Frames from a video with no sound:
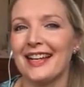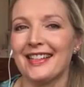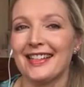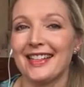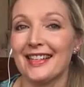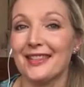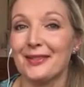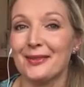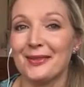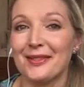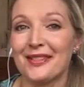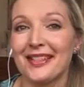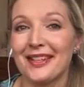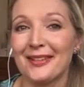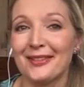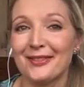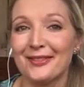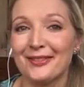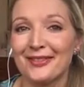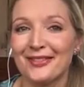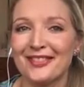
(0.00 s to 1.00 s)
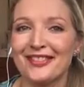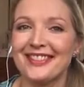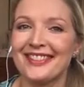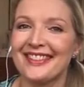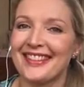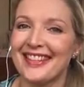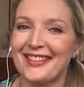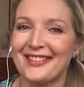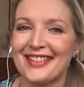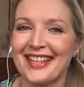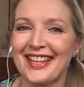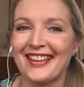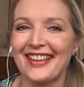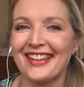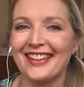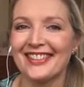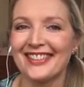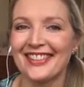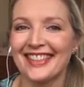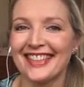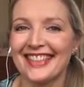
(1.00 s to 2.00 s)
guts yourself. That was how I
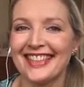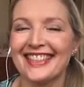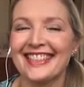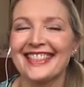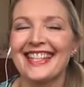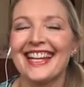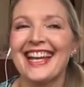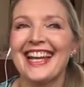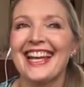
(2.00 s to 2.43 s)
looked at it.